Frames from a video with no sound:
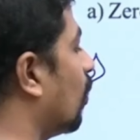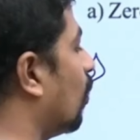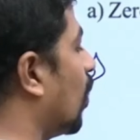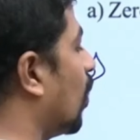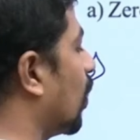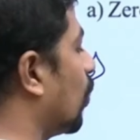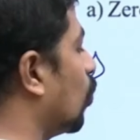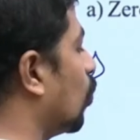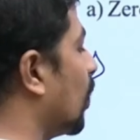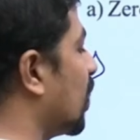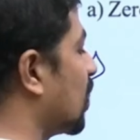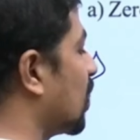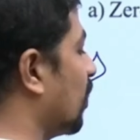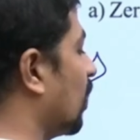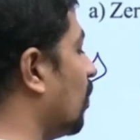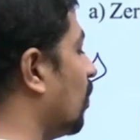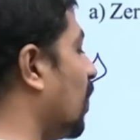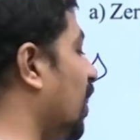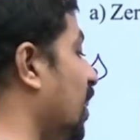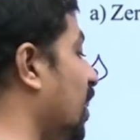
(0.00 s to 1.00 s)
42 by
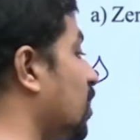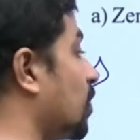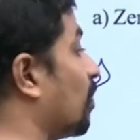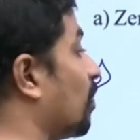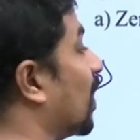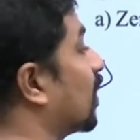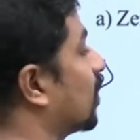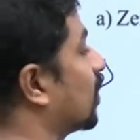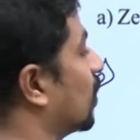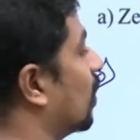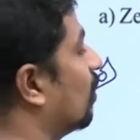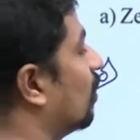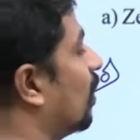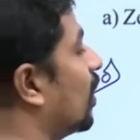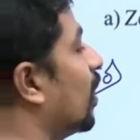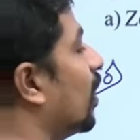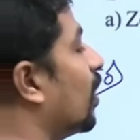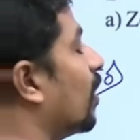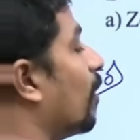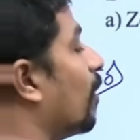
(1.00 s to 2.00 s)
7. But it is plus
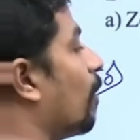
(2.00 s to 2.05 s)
by